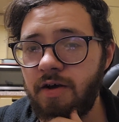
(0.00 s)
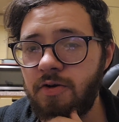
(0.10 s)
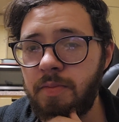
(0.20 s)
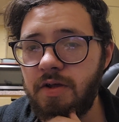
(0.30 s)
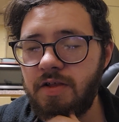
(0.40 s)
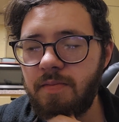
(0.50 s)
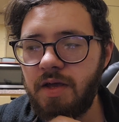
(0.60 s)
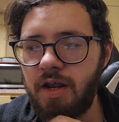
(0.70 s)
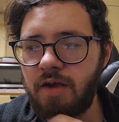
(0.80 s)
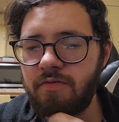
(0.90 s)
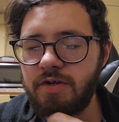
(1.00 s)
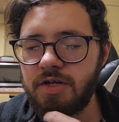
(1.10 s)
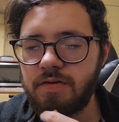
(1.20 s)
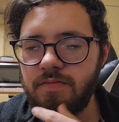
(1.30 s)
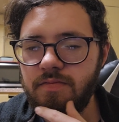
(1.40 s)
output at the beginning,
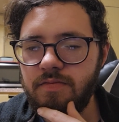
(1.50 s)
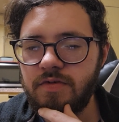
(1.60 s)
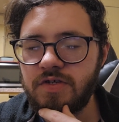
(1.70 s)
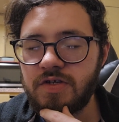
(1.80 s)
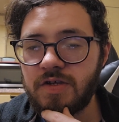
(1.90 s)
which is just